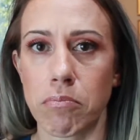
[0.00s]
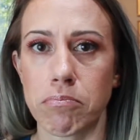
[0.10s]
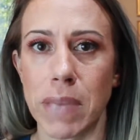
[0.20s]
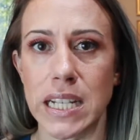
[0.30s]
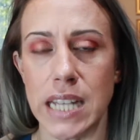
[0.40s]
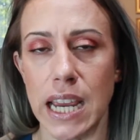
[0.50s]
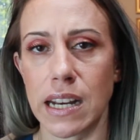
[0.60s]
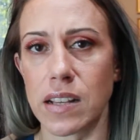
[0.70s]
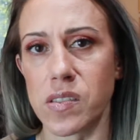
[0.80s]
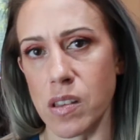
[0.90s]

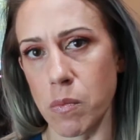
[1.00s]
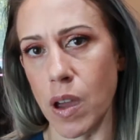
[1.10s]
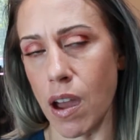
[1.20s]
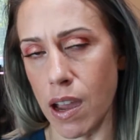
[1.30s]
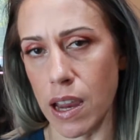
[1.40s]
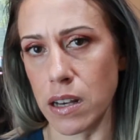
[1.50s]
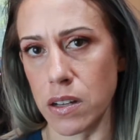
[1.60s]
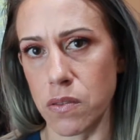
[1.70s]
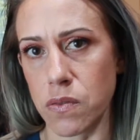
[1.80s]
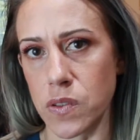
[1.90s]
maintaining some kind
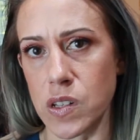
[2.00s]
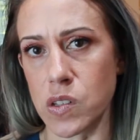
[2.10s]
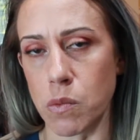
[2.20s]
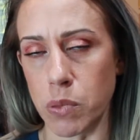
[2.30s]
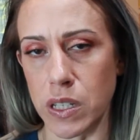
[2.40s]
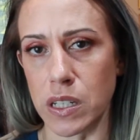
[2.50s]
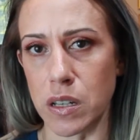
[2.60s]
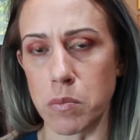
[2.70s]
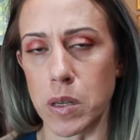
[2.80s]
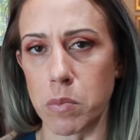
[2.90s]
of disciplined
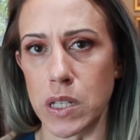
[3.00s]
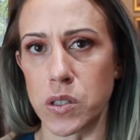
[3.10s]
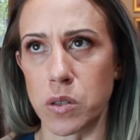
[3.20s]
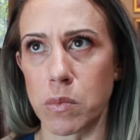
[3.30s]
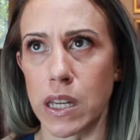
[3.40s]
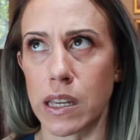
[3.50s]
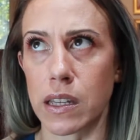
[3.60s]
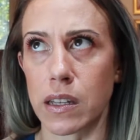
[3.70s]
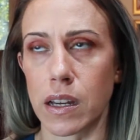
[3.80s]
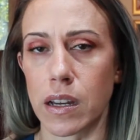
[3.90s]
commitment to
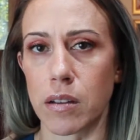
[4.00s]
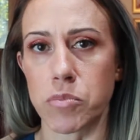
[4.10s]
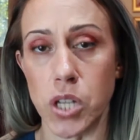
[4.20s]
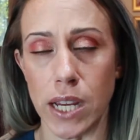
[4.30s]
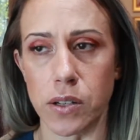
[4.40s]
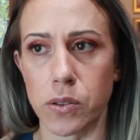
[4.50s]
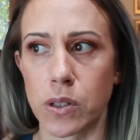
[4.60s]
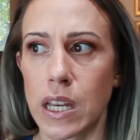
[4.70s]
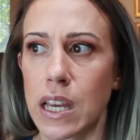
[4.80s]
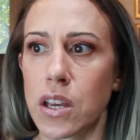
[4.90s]
my channel.
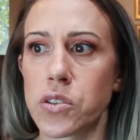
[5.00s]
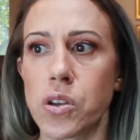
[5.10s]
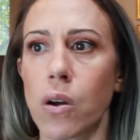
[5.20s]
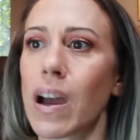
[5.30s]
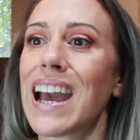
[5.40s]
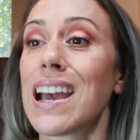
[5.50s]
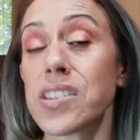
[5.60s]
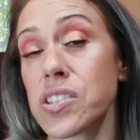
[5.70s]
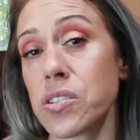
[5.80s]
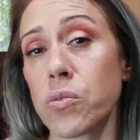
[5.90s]
So I
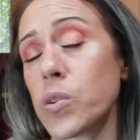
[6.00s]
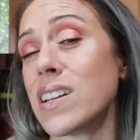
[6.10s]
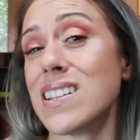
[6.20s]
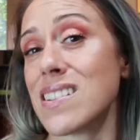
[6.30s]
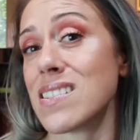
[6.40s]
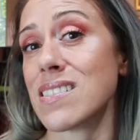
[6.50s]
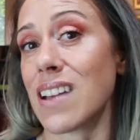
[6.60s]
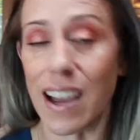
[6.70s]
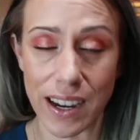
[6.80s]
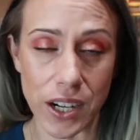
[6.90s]
still would
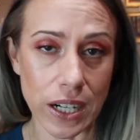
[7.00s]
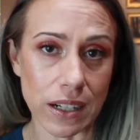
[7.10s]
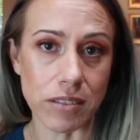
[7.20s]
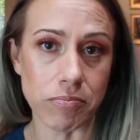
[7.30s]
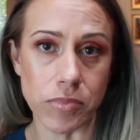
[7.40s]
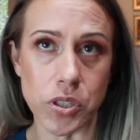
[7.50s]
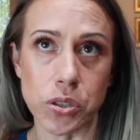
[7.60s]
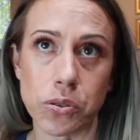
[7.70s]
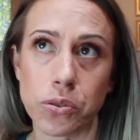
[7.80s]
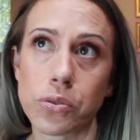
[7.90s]
desire
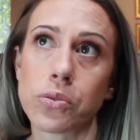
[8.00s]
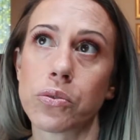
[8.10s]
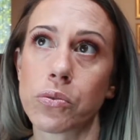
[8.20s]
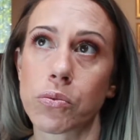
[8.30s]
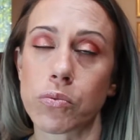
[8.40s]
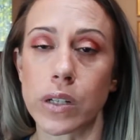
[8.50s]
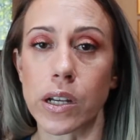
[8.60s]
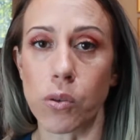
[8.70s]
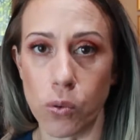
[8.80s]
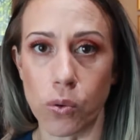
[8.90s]
to
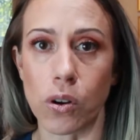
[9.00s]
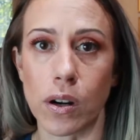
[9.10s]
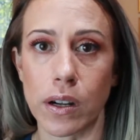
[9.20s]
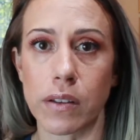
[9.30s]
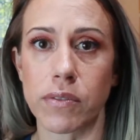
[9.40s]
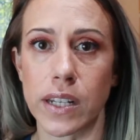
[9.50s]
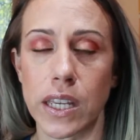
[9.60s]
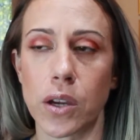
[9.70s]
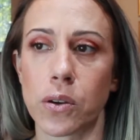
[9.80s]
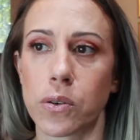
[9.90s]
record a
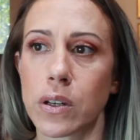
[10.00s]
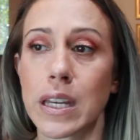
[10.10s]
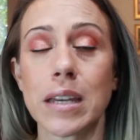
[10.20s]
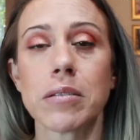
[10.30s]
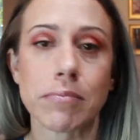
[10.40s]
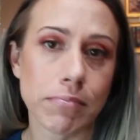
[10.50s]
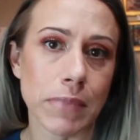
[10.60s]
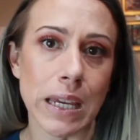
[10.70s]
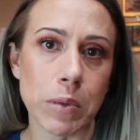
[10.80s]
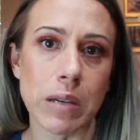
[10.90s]
video,
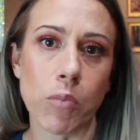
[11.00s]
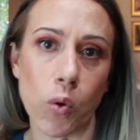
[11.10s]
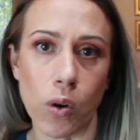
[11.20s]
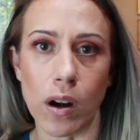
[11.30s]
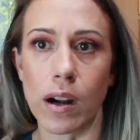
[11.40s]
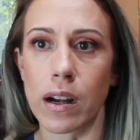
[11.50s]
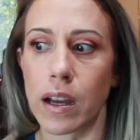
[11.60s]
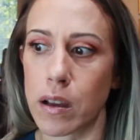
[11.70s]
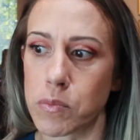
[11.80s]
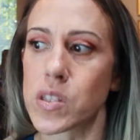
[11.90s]
maybe more.
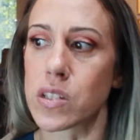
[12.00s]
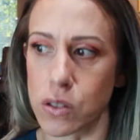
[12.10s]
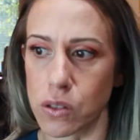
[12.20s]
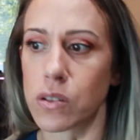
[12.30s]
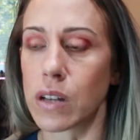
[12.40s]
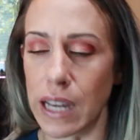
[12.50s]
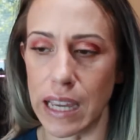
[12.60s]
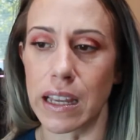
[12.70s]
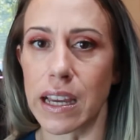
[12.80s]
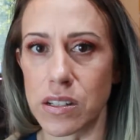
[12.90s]

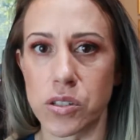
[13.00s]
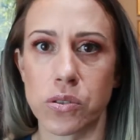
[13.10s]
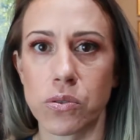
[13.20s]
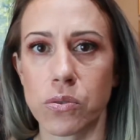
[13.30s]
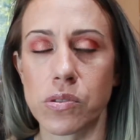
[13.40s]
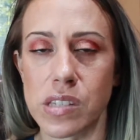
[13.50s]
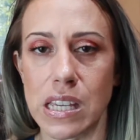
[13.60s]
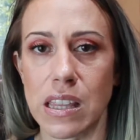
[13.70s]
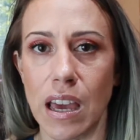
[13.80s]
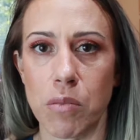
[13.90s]
I do
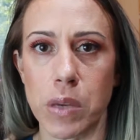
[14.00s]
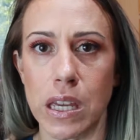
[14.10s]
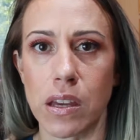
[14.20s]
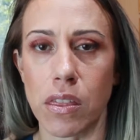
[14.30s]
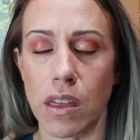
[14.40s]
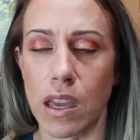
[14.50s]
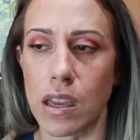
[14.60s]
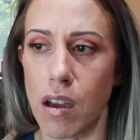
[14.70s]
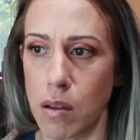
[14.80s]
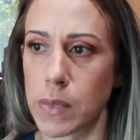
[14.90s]
see that being a thing
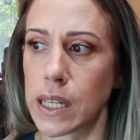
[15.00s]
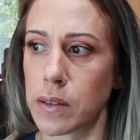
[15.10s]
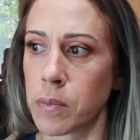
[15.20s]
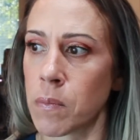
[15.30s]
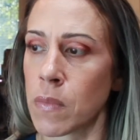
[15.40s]
coming